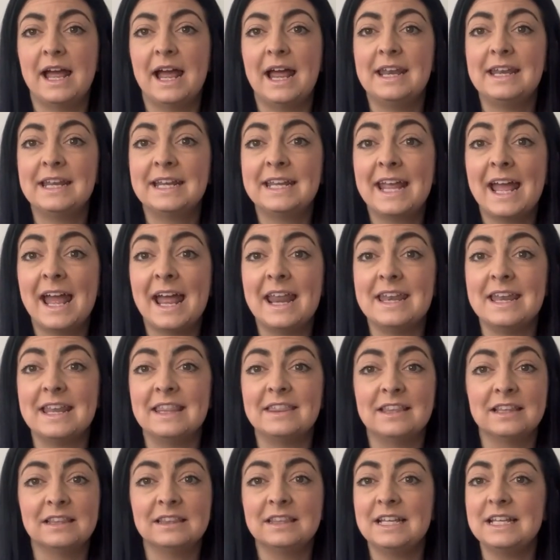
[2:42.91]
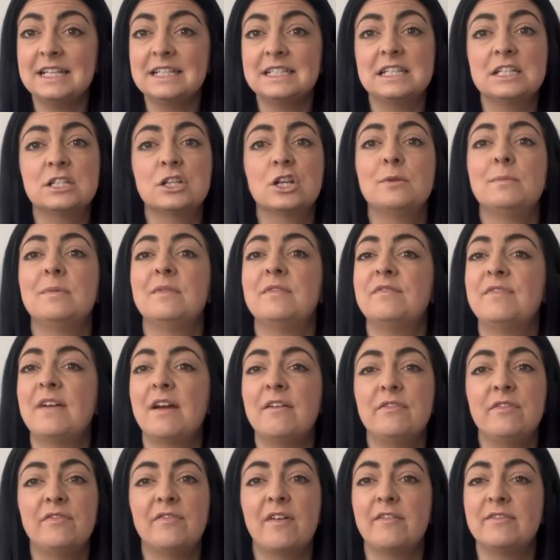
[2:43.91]
And again, the list is going to be
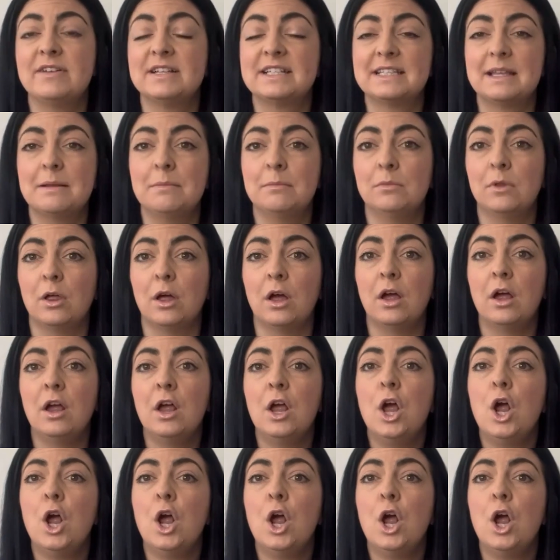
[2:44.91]
very similar.